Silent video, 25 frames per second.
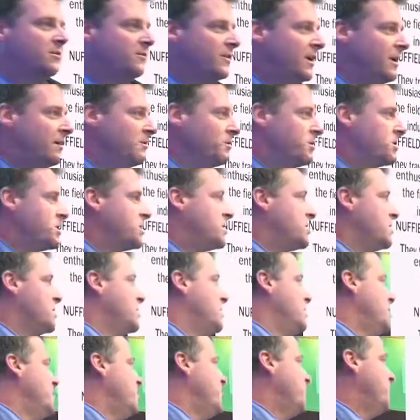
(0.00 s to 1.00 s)
of that
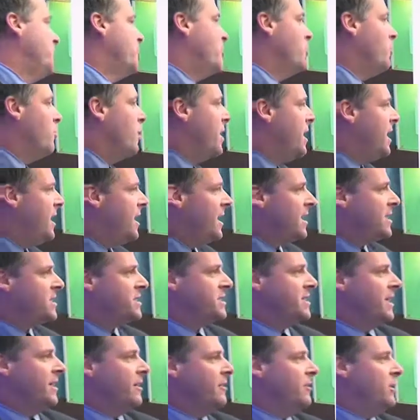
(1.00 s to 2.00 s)
runaway
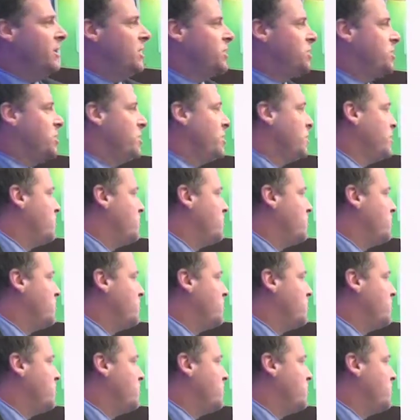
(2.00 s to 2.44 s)
acceleration